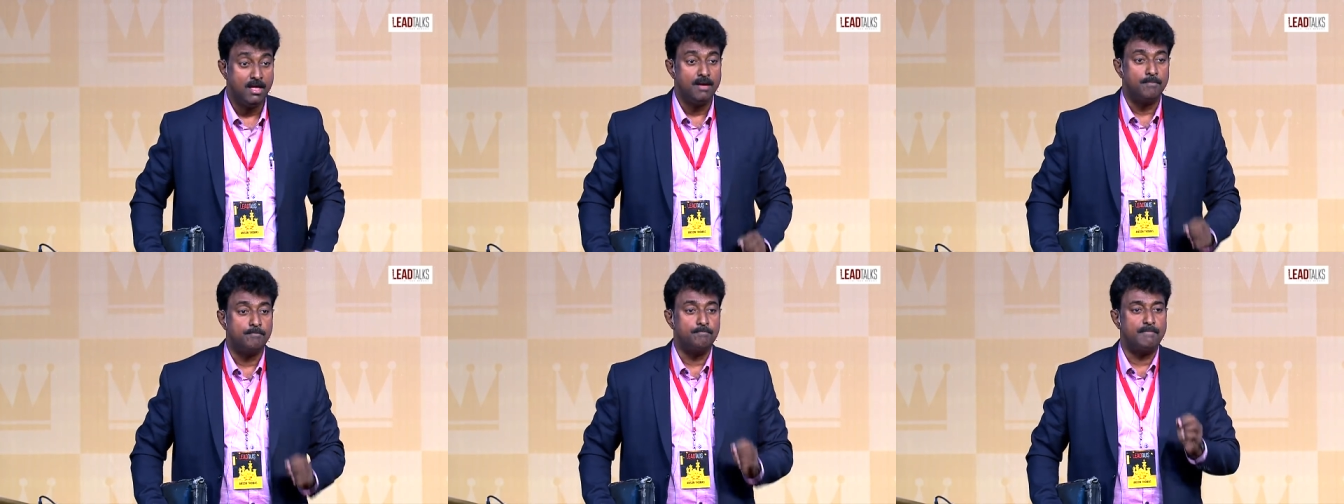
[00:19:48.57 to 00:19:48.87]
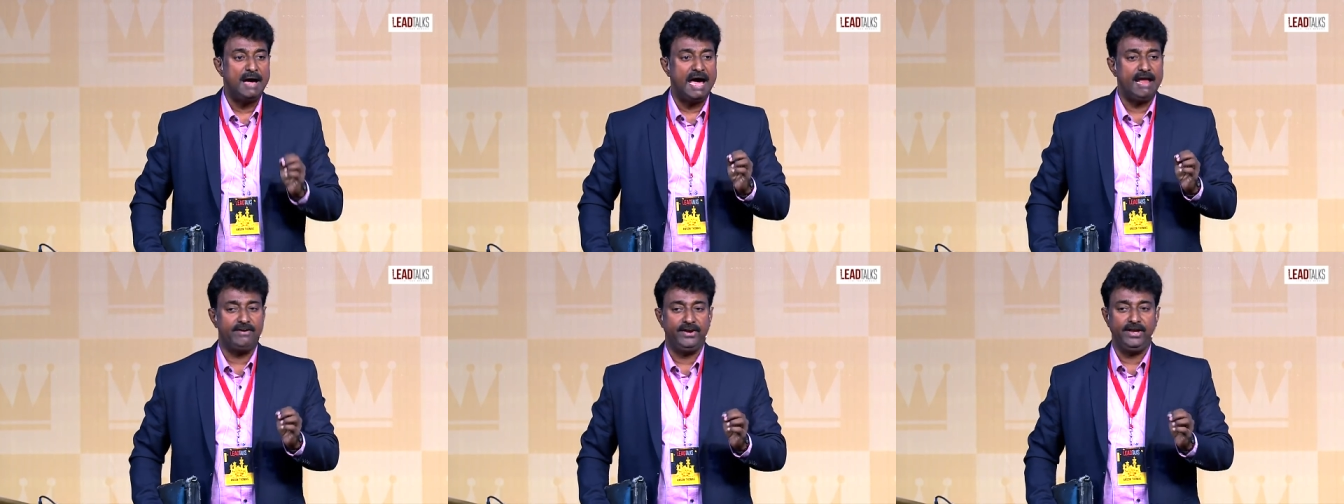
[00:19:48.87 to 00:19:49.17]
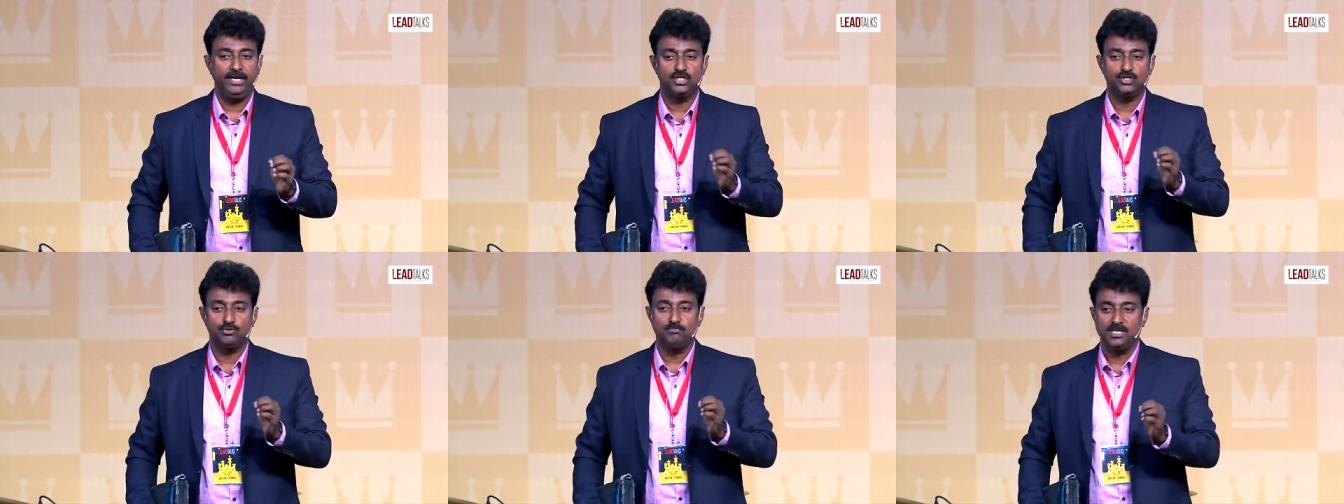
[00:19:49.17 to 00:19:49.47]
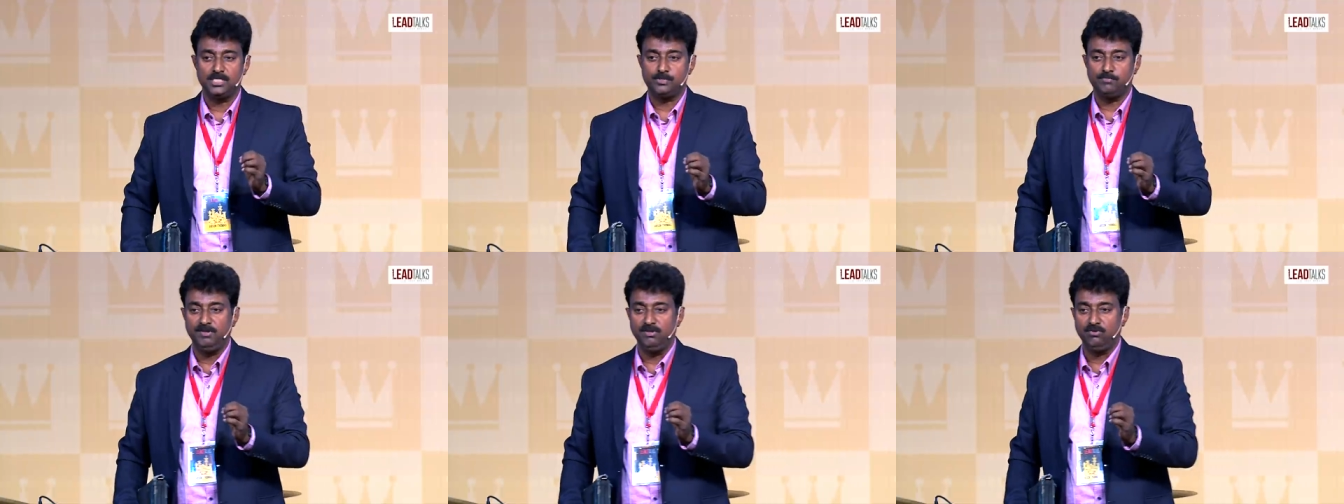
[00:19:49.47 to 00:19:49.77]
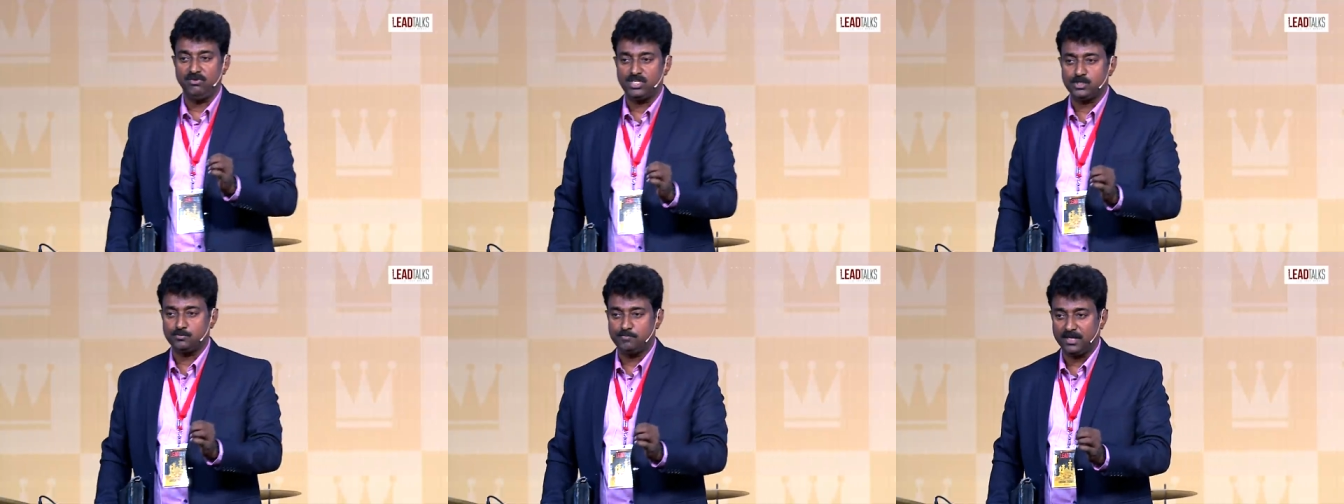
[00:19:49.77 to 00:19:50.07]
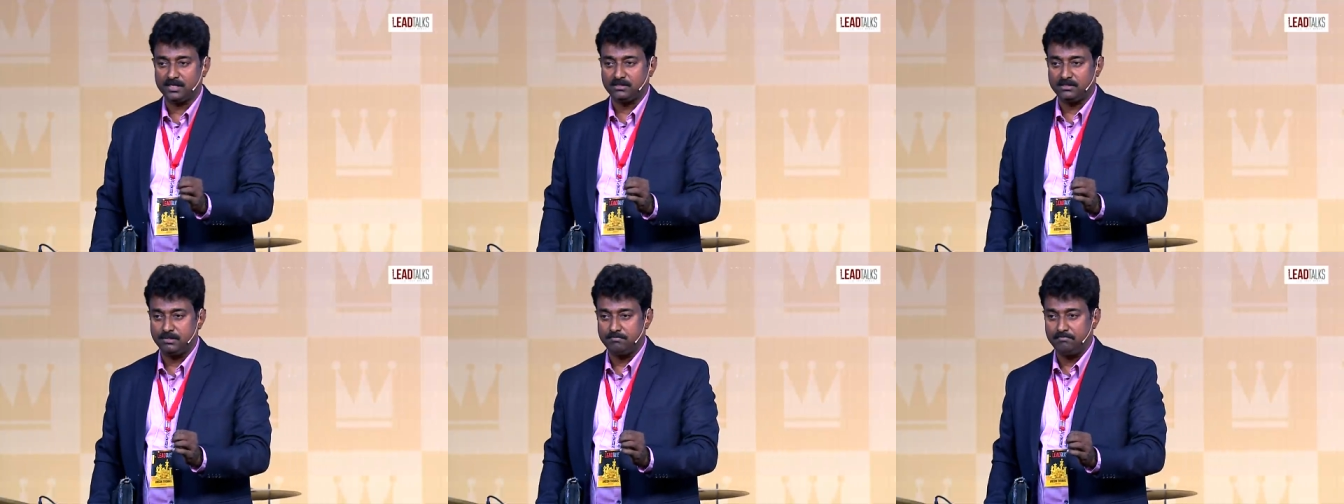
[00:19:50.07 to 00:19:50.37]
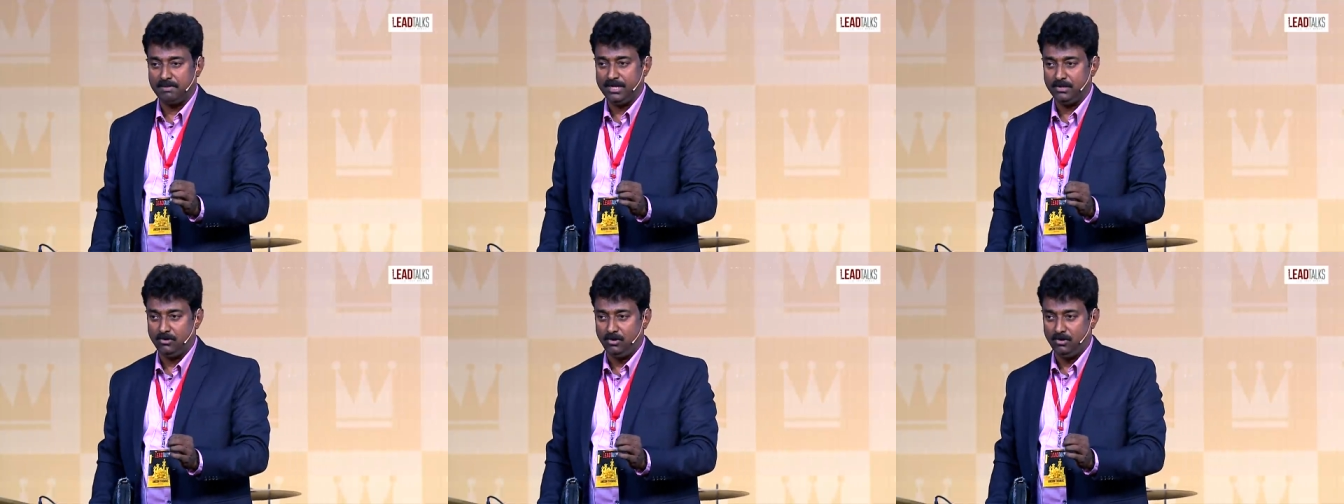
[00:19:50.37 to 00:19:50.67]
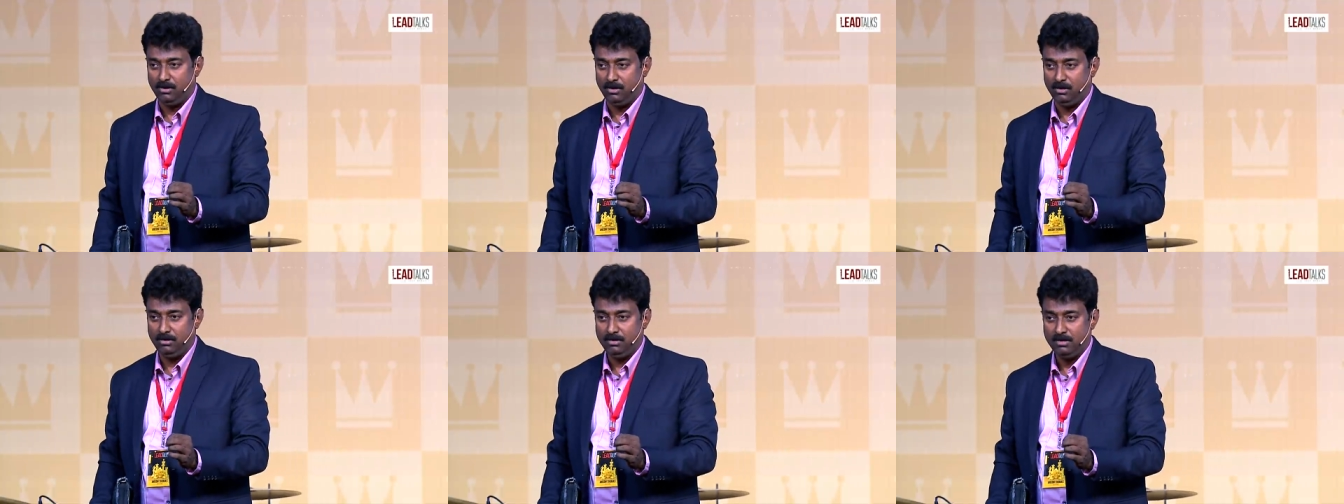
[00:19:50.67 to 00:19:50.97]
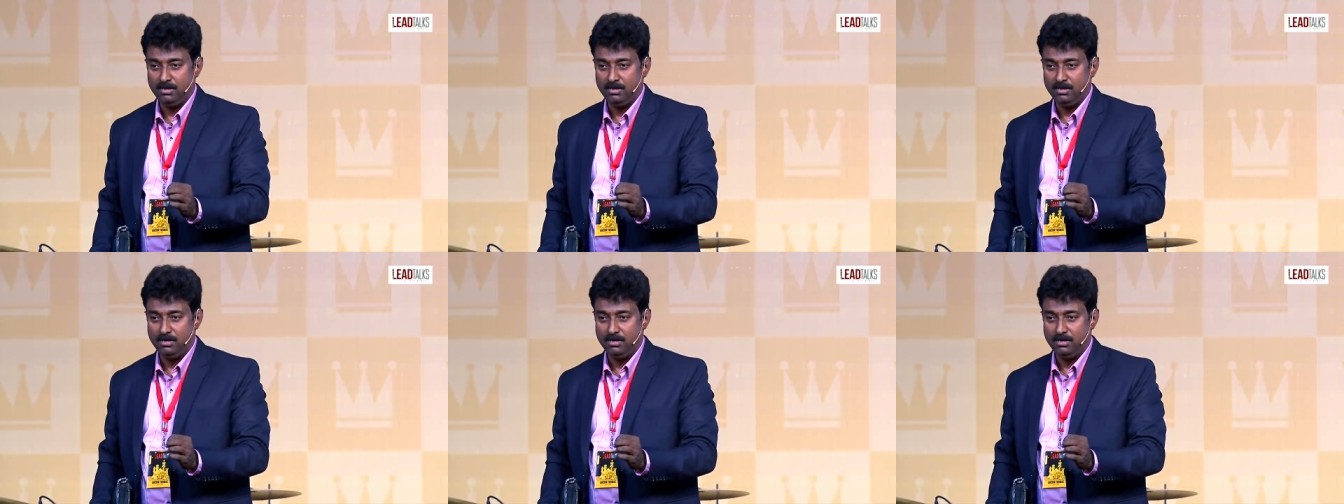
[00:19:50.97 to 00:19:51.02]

marriage must be respected by all,